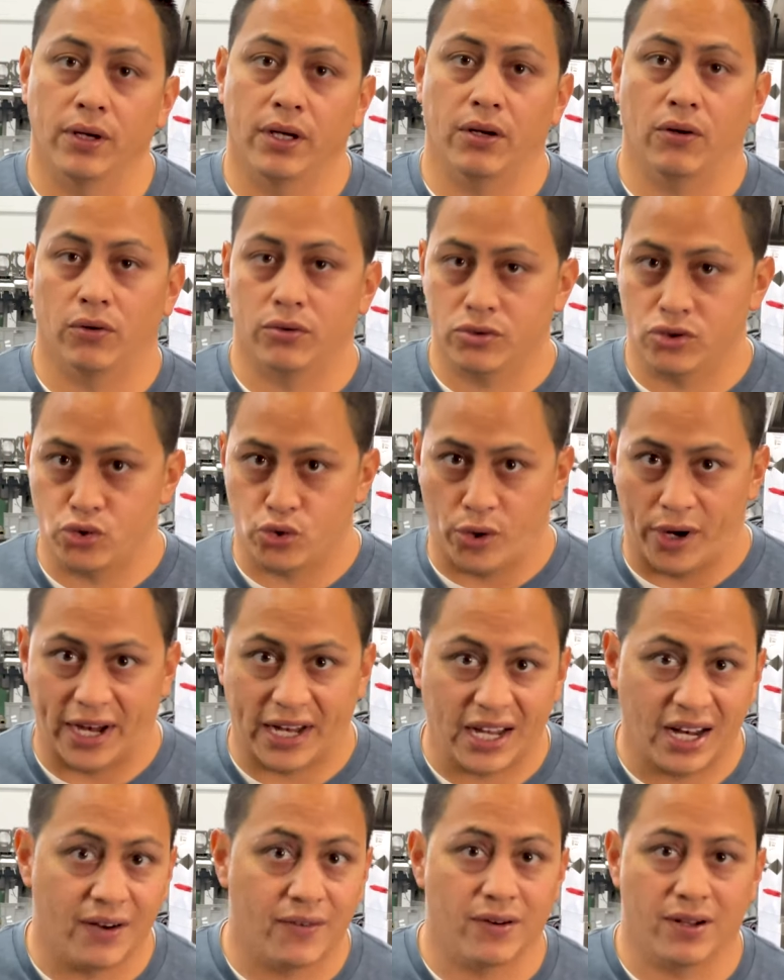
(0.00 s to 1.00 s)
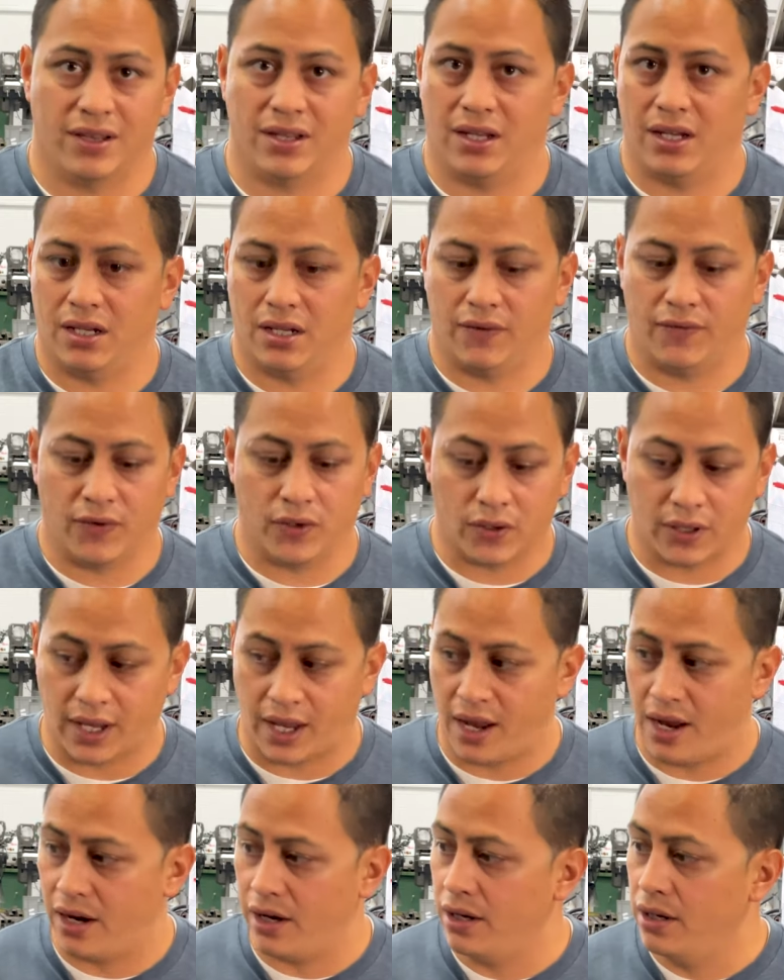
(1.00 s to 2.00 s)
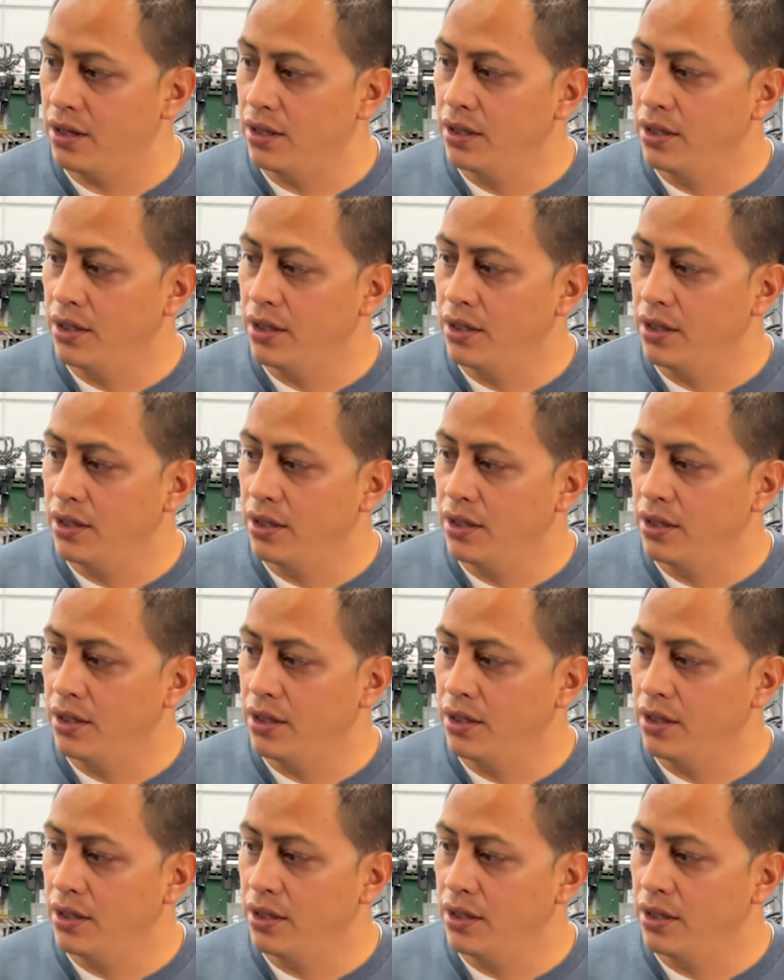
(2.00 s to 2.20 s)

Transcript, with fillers: it or drain everything if you can